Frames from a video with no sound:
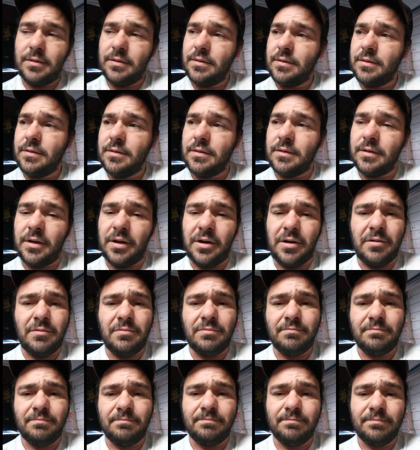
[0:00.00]
You know,
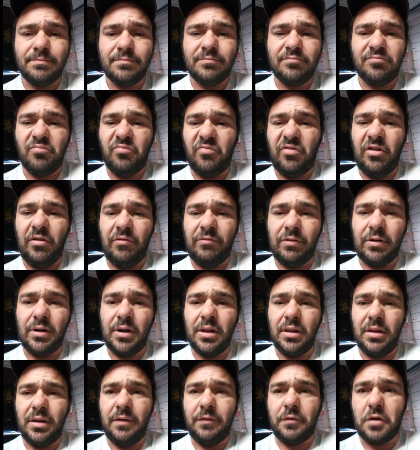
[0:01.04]
feel free to
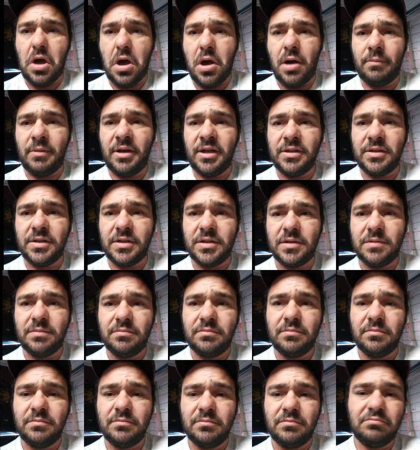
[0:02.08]
leave comments.
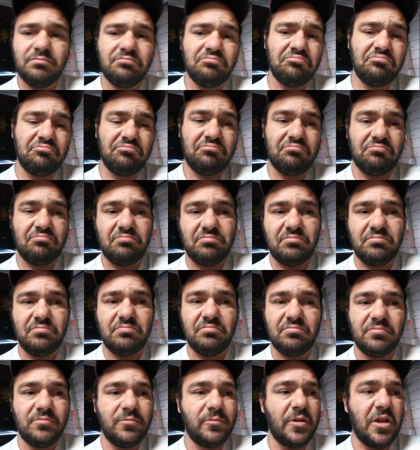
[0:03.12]

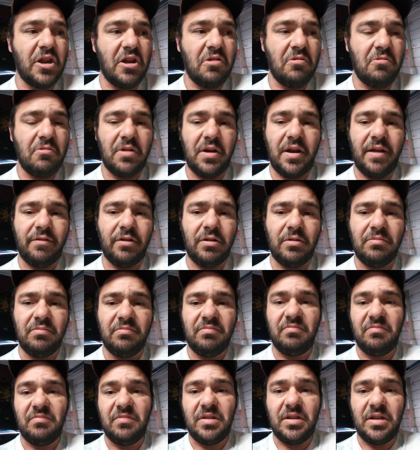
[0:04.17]
You know, whatever.
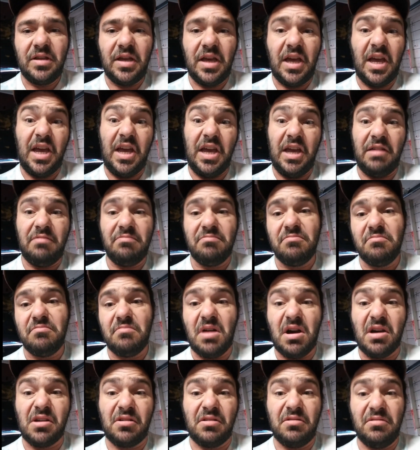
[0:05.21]
Hey,
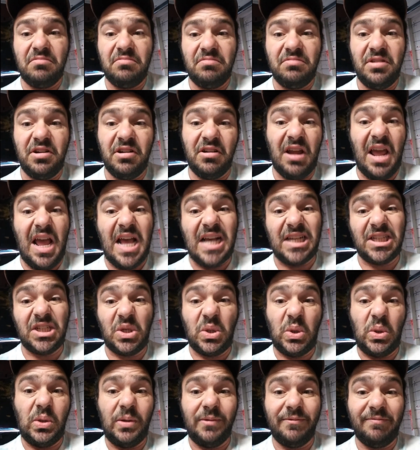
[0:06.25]
modern, you're an
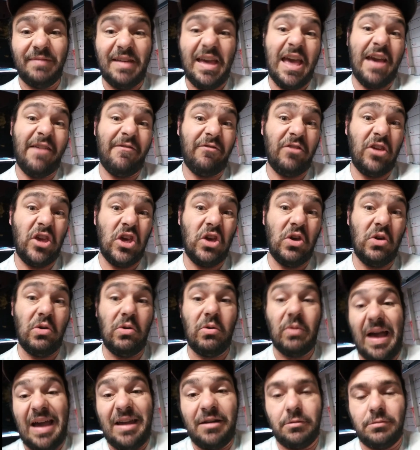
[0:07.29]
asshole. F you.
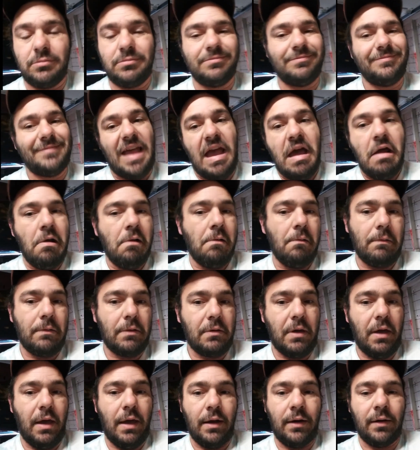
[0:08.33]
I don't
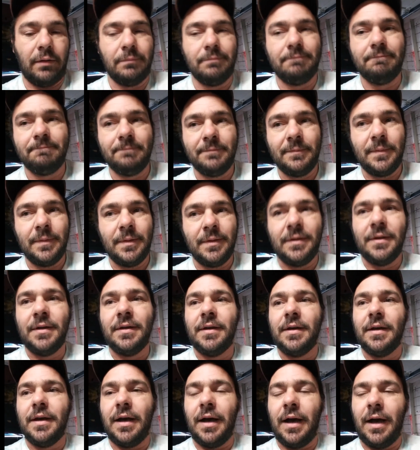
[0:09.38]
care.
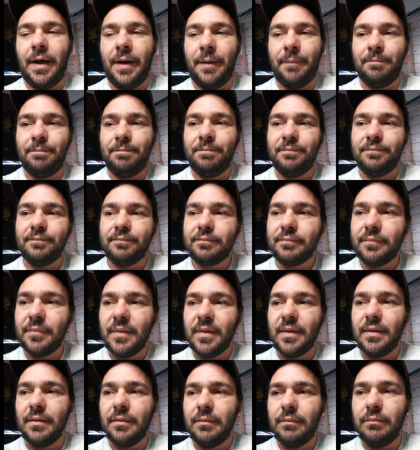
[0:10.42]

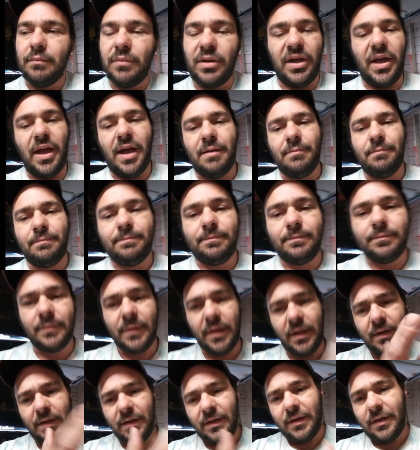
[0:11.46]
But yeah,
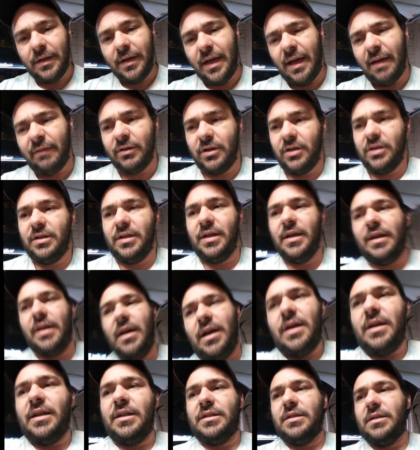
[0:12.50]
have a good day,
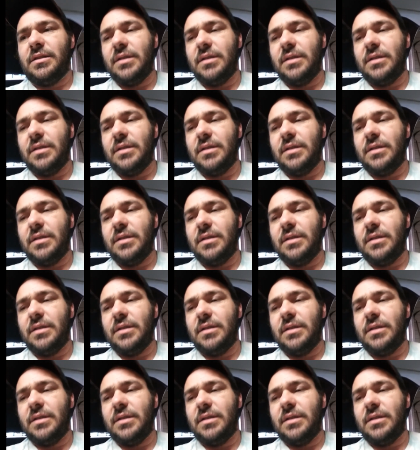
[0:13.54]
guys.